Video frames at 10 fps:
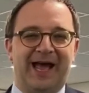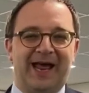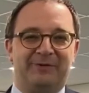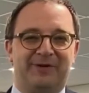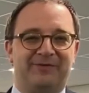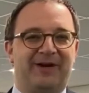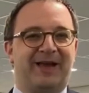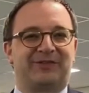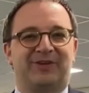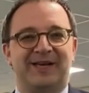and we're very
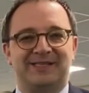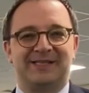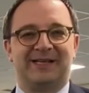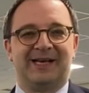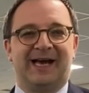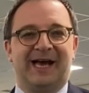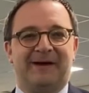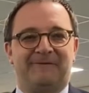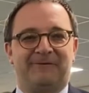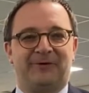excited
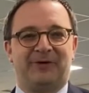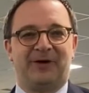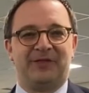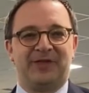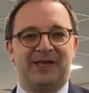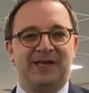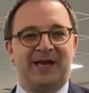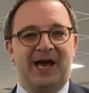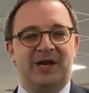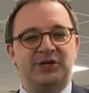for the
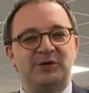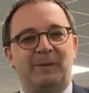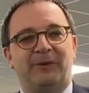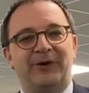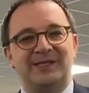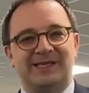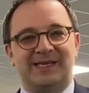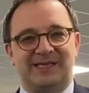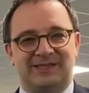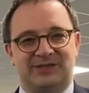new
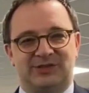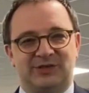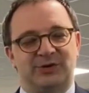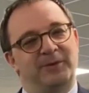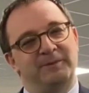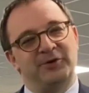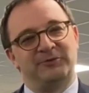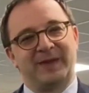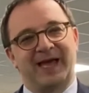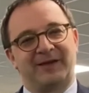appointees to
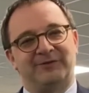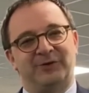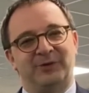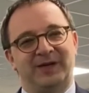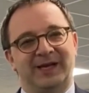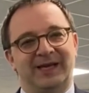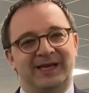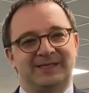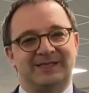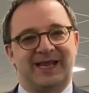move Bialik forward
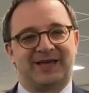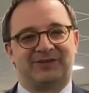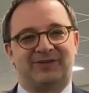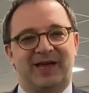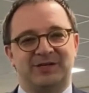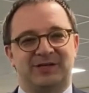into the next stage